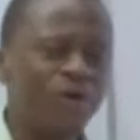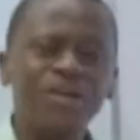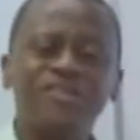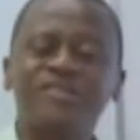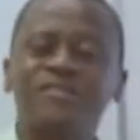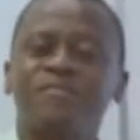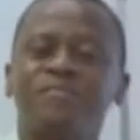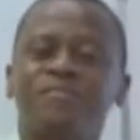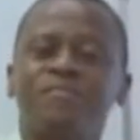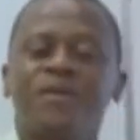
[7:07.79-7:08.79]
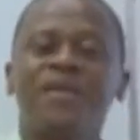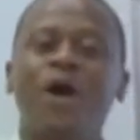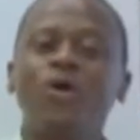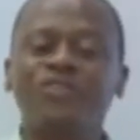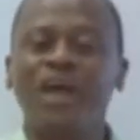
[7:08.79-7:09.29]
buildings,
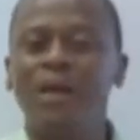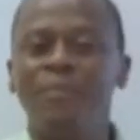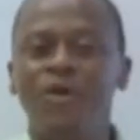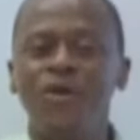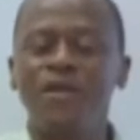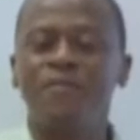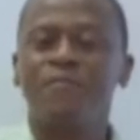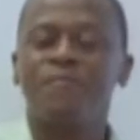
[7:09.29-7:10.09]
in a hotel building,